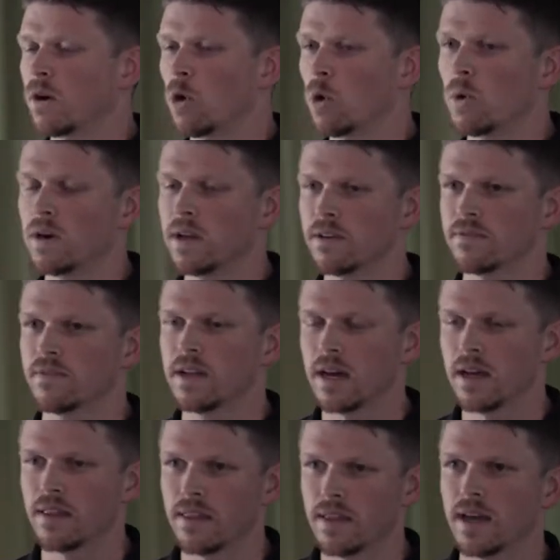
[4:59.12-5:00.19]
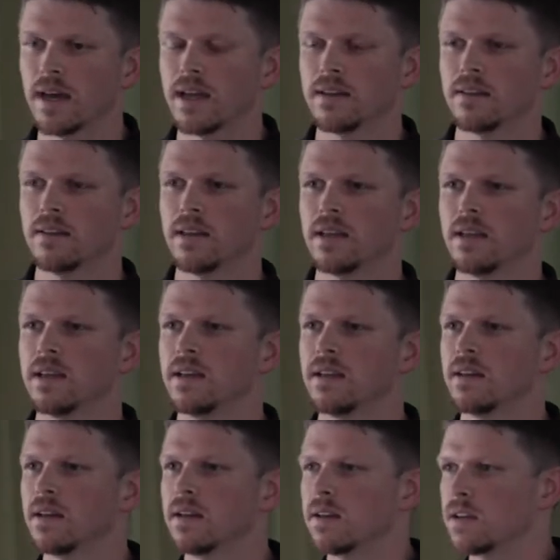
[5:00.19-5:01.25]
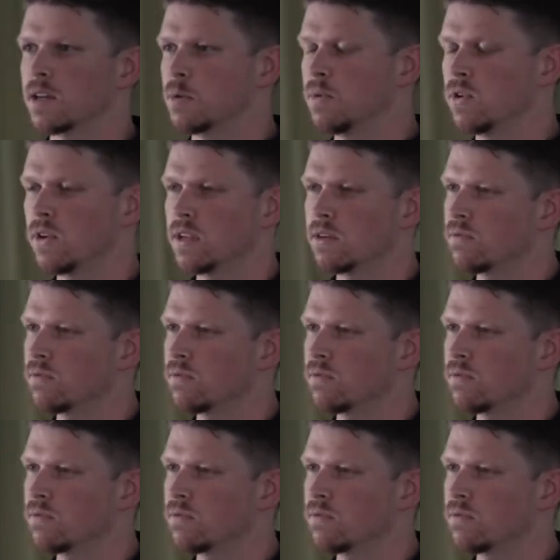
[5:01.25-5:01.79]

or if not that, then in a community